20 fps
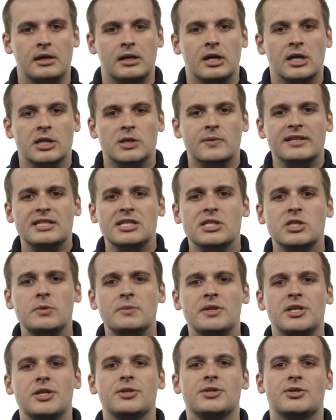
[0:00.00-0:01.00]
So let's
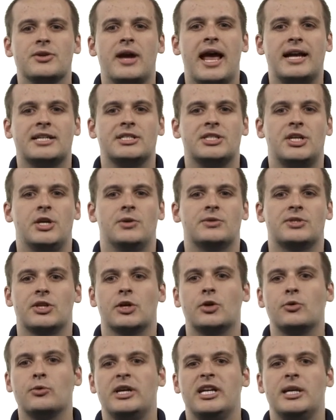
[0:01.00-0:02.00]
assume the user executes the
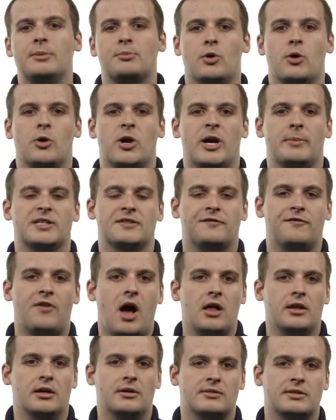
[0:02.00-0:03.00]
greedy program as
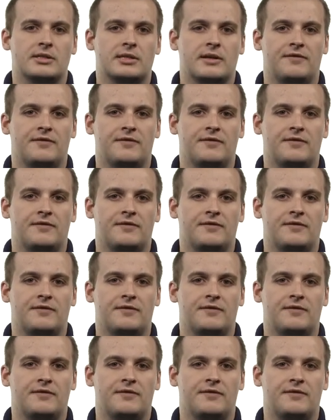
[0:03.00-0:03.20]
follows.